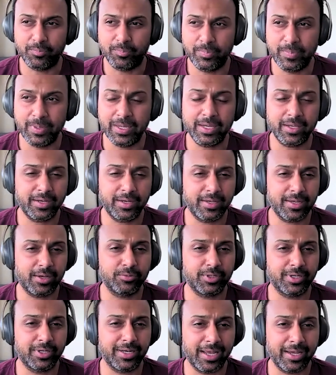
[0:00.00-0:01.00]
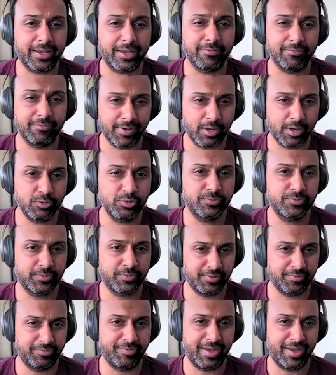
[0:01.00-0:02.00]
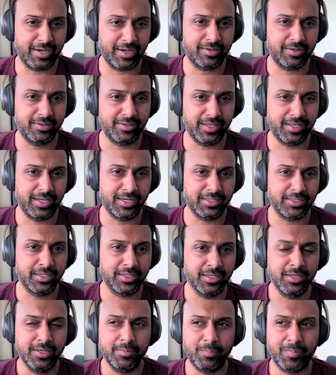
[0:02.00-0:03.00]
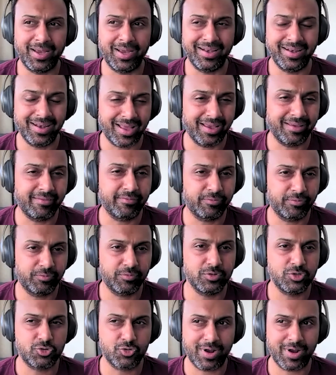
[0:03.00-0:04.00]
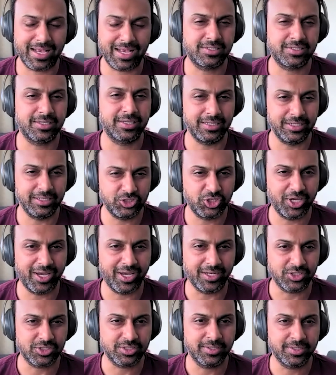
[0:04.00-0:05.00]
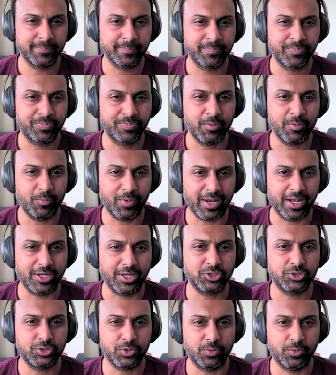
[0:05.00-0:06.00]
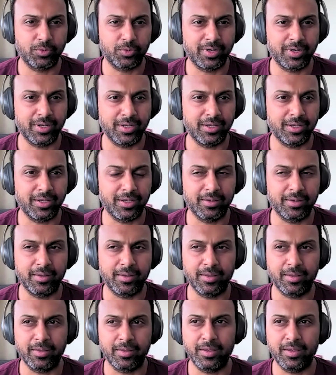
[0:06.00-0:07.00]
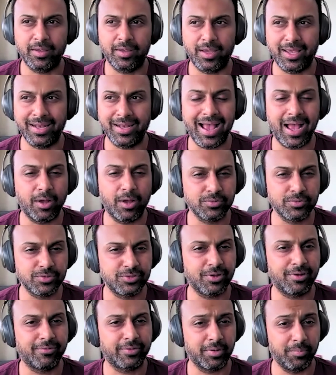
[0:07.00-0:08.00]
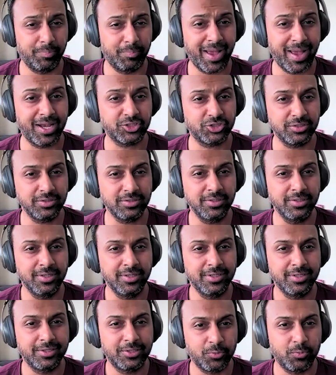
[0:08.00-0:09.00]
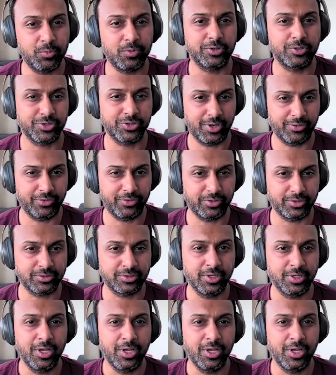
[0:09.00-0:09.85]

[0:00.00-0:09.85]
being an accountant, I can vouch for the fact that my life drastically changed when I showed an ounce of compassion towards others